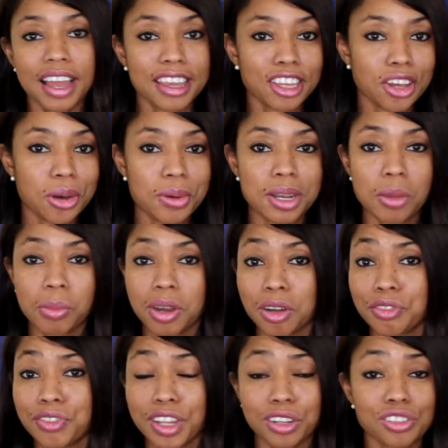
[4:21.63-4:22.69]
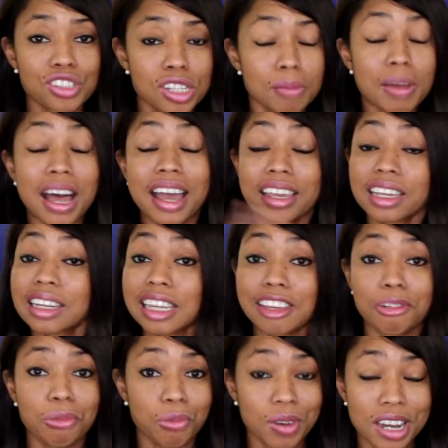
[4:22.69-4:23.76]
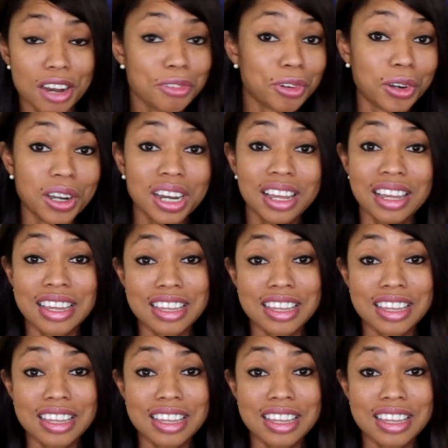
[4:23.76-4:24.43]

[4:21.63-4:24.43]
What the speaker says: I go anywhere fellowship, I can eat whatever